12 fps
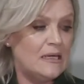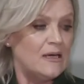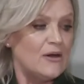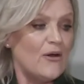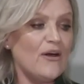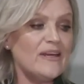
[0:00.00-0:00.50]

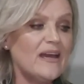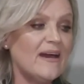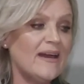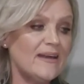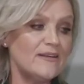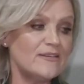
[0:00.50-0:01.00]

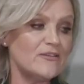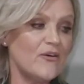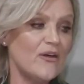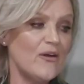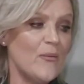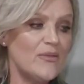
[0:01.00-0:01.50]
Okay, so
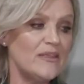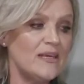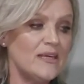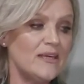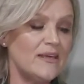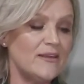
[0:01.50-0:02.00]
I'm
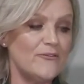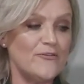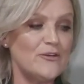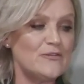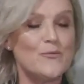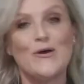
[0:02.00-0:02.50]
thinking the
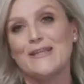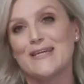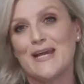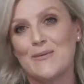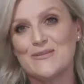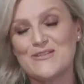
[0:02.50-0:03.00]
first white that
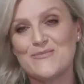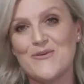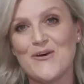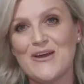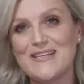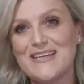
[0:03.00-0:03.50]
comes to
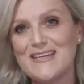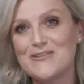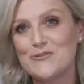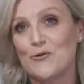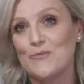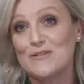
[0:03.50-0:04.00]
mind is
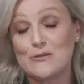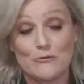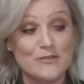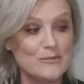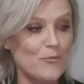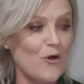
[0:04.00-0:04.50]
Taubmans
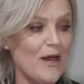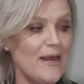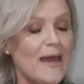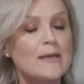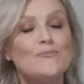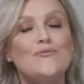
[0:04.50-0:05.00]
Crisp White,
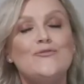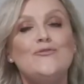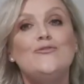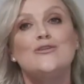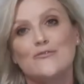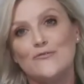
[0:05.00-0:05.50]
a
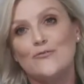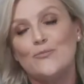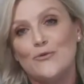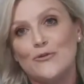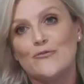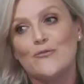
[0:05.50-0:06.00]
beautiful,
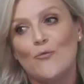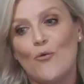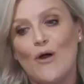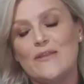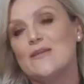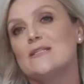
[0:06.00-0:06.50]
beautiful
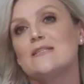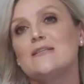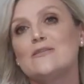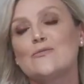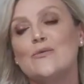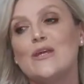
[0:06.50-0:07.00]
white that
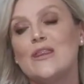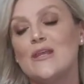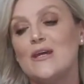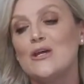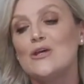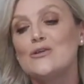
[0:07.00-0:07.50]
sits with
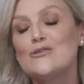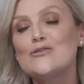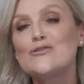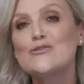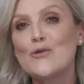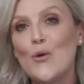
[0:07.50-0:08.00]

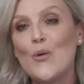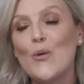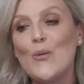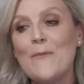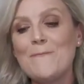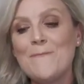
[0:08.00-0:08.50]

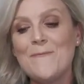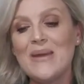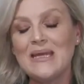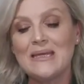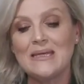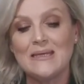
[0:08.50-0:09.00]
so
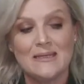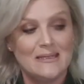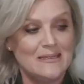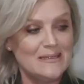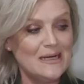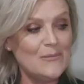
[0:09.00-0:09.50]
many
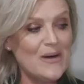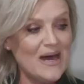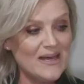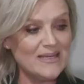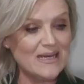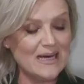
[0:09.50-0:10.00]

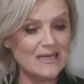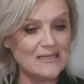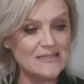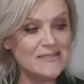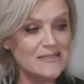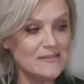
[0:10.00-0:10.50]
other
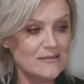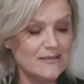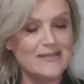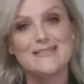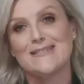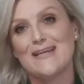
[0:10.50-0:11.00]
colours.
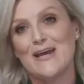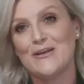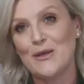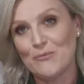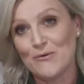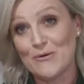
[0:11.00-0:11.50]
It's our
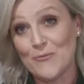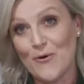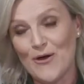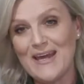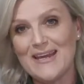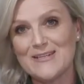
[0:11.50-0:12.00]
number one
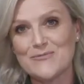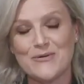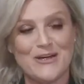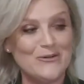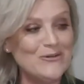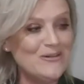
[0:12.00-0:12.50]
white as well.